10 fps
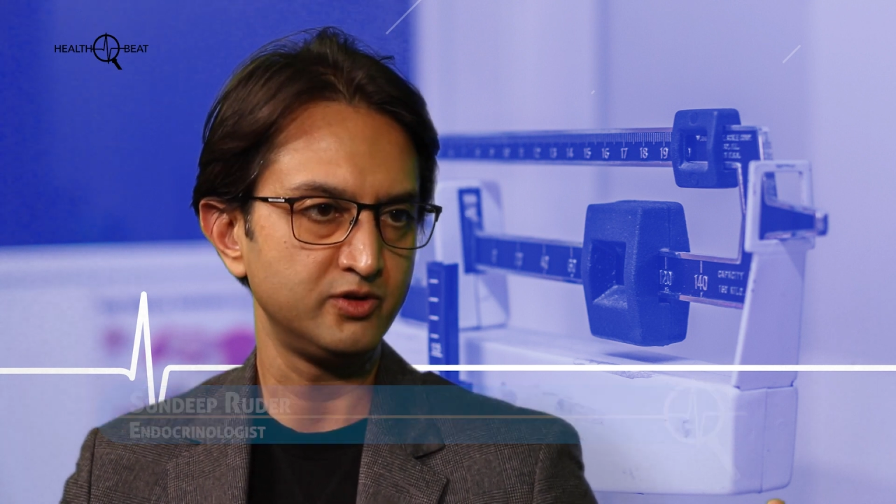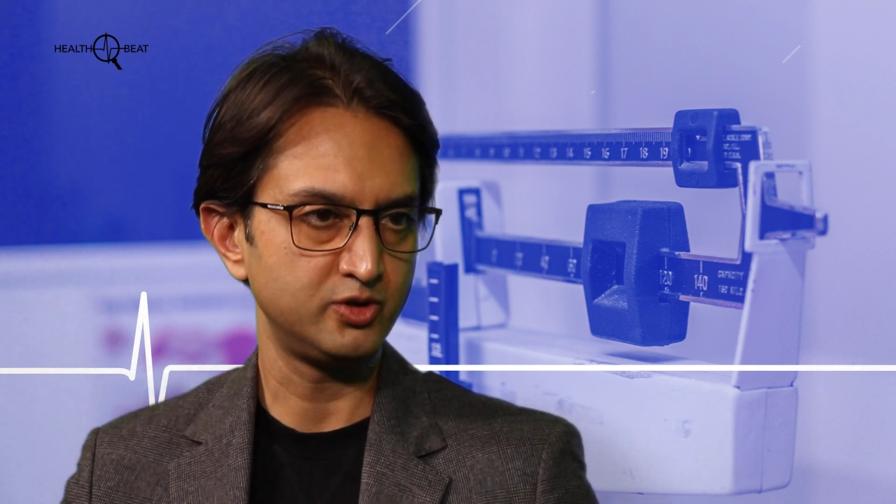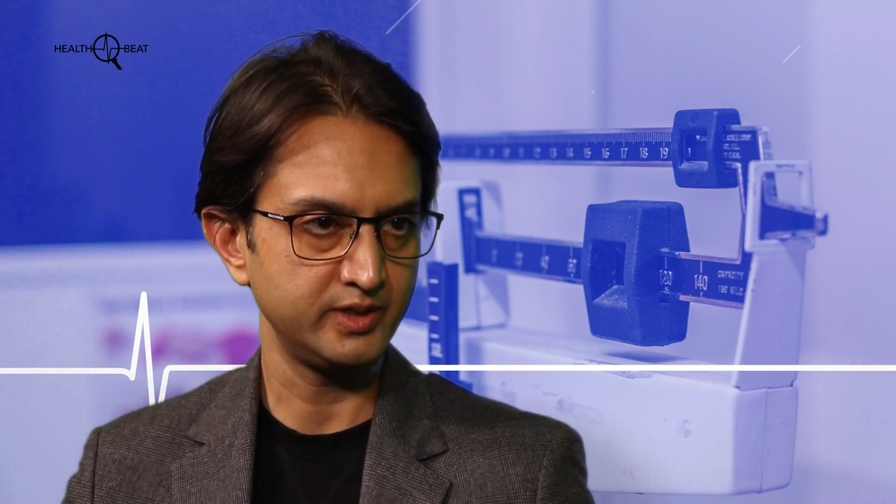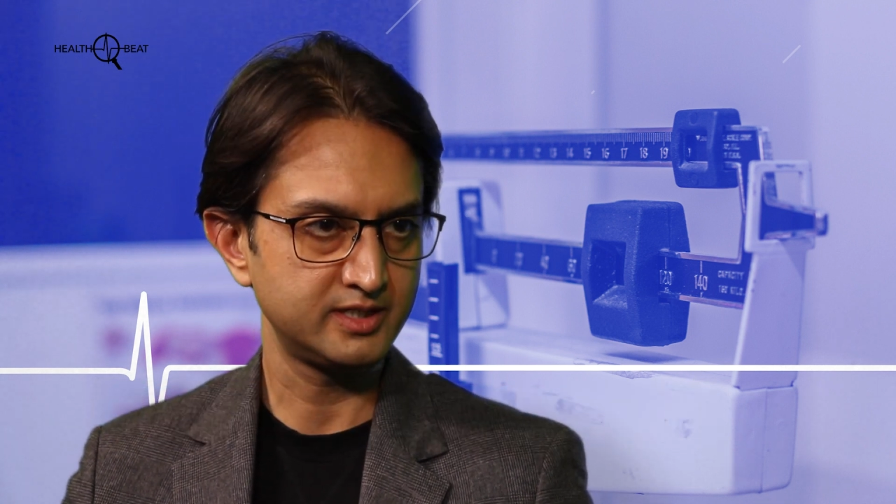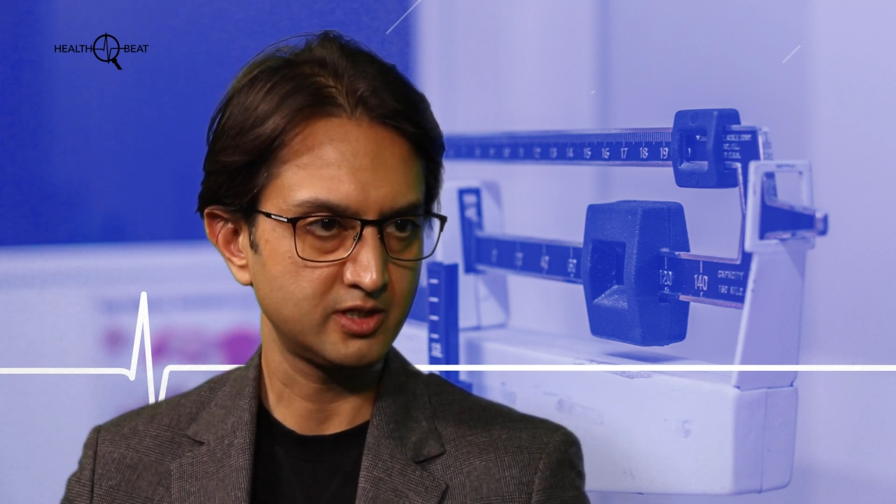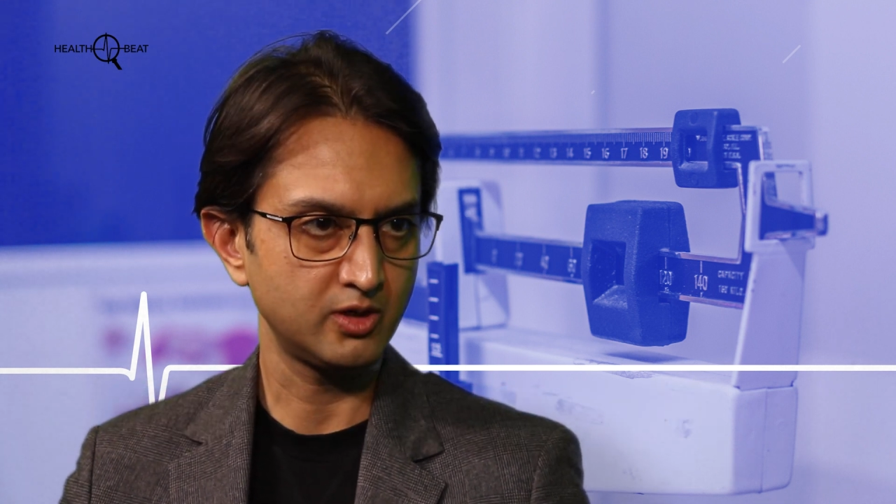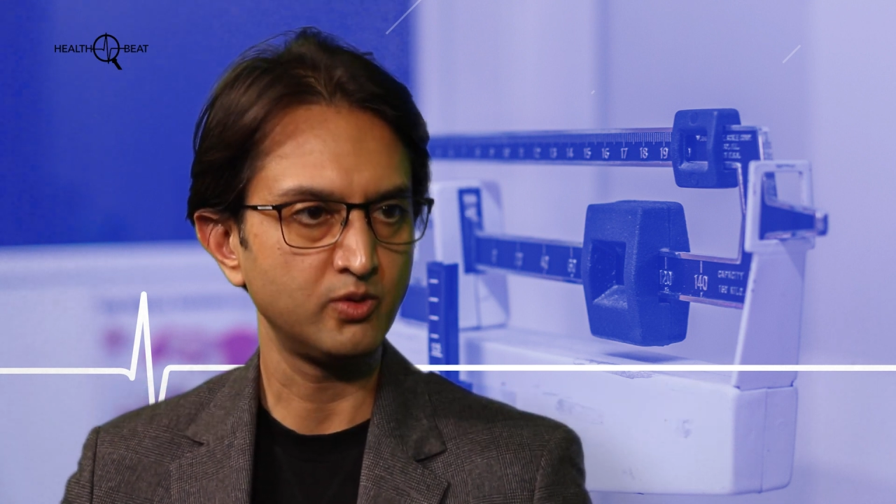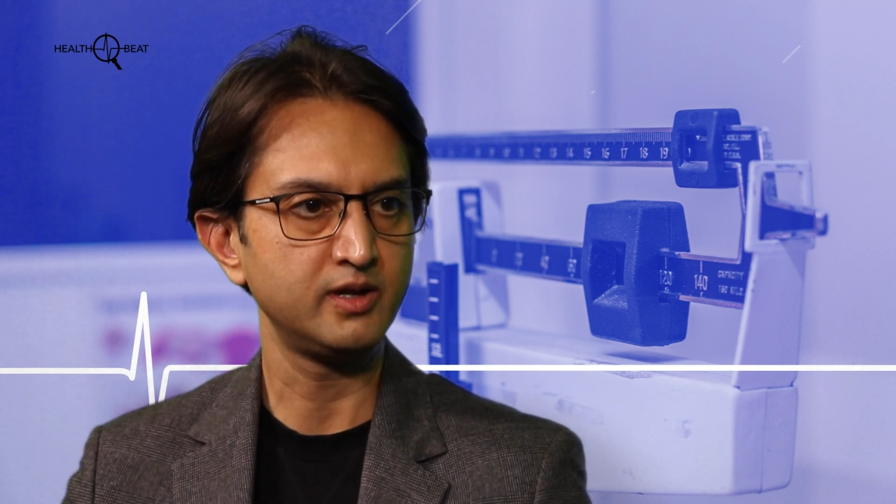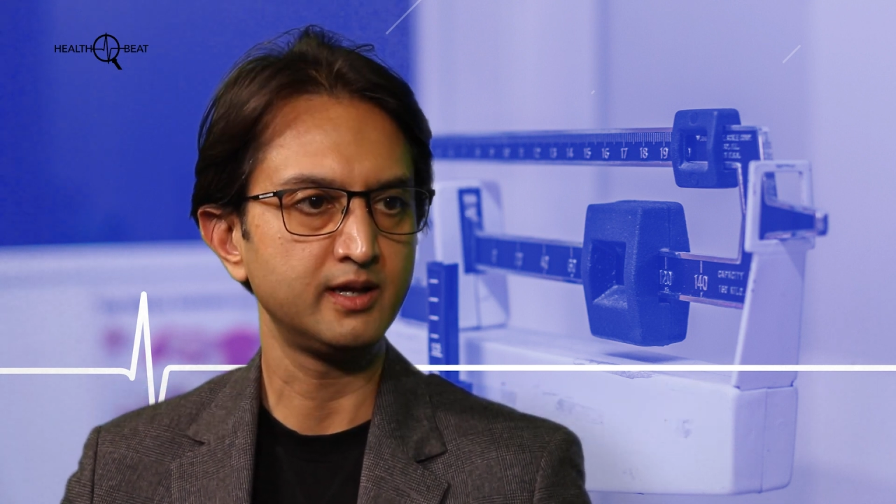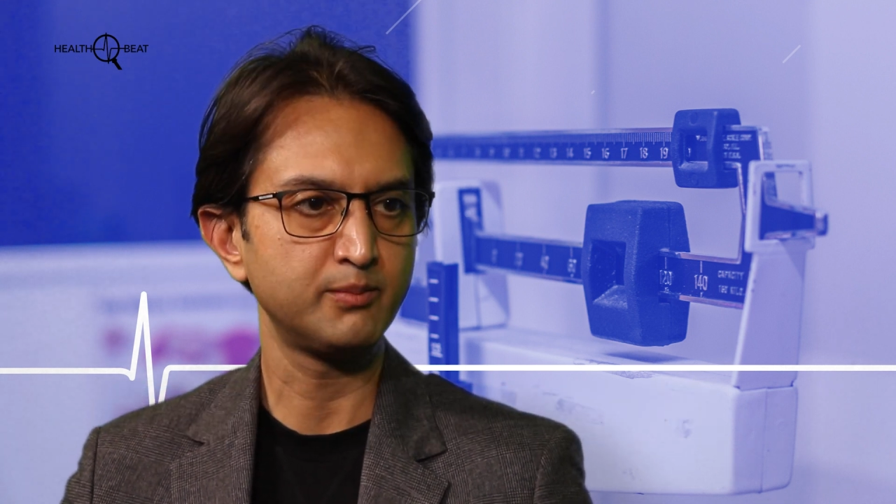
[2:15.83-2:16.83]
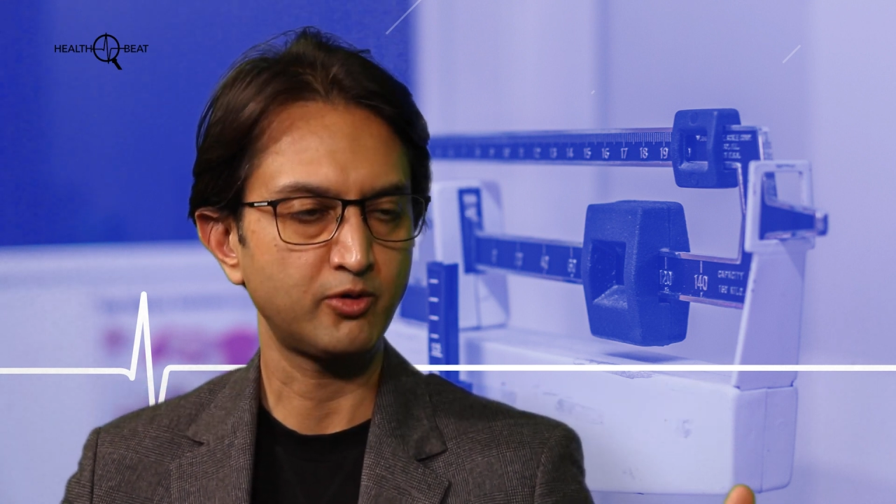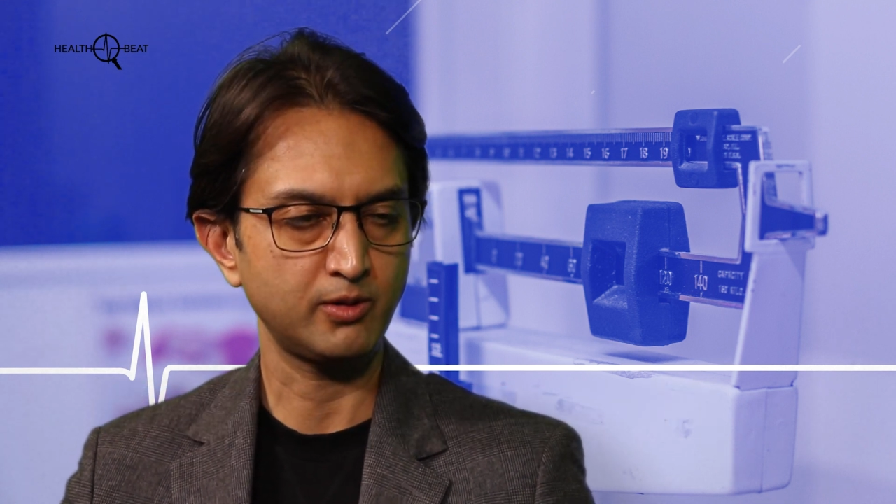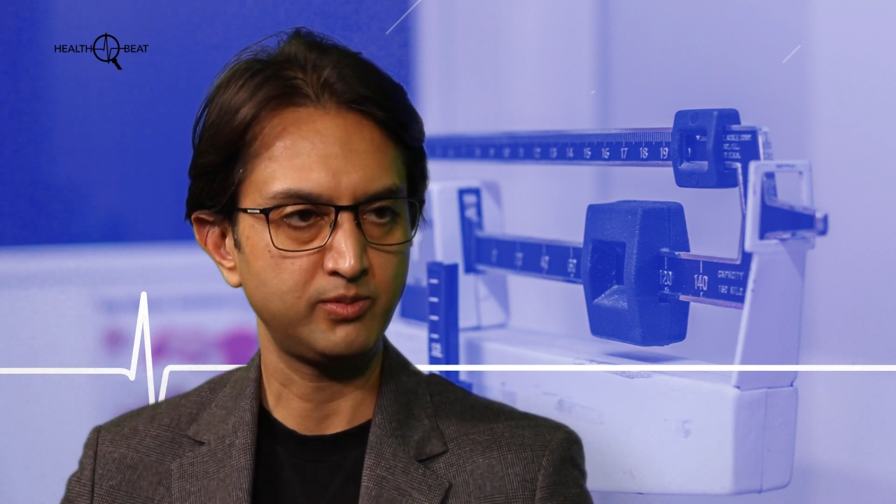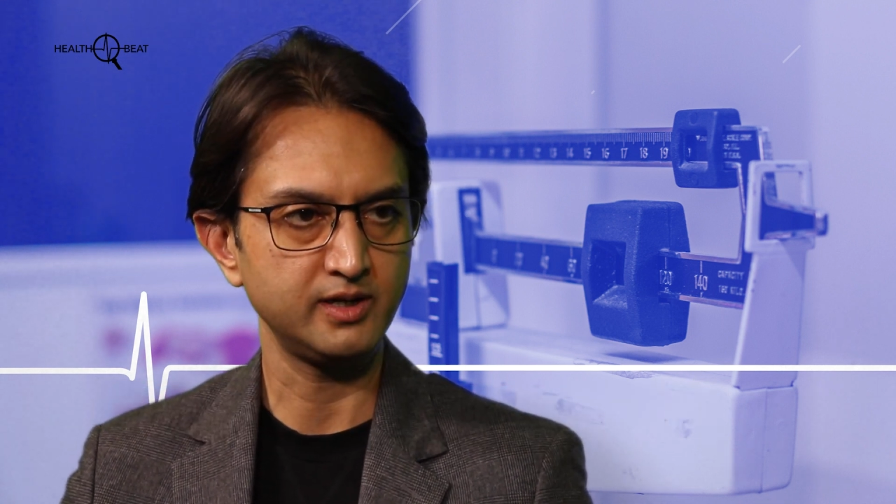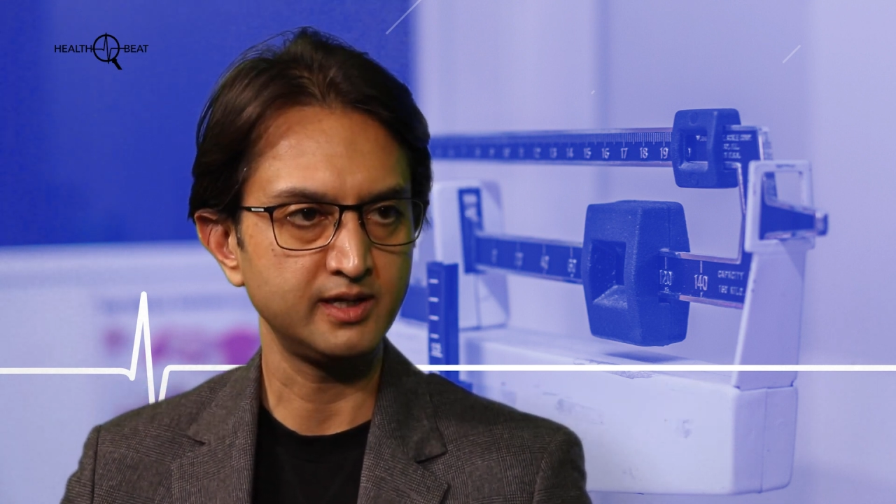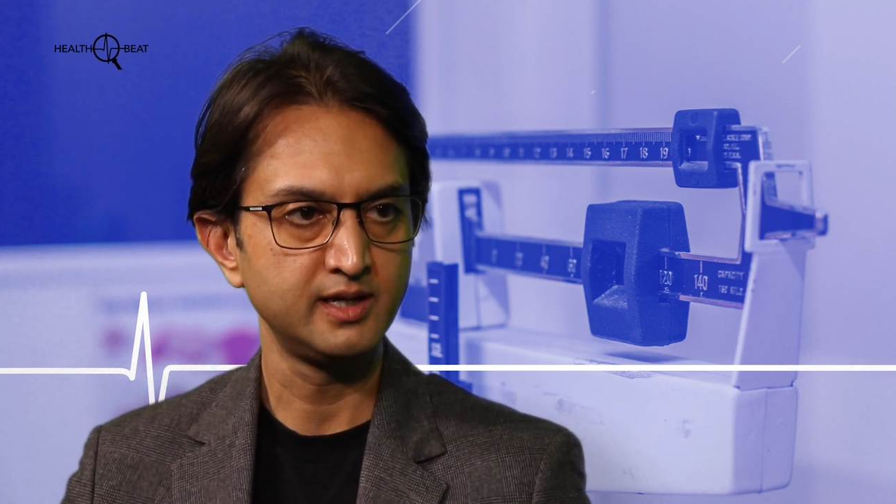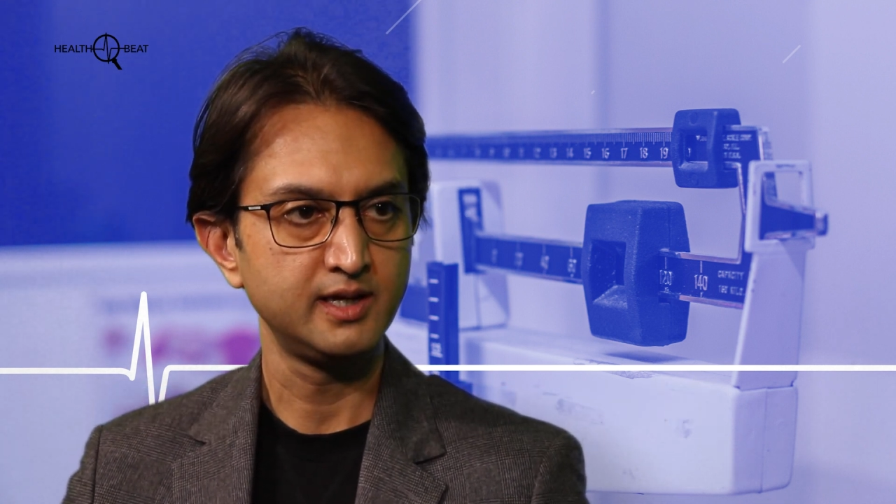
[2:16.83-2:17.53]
you do it slowly and properly.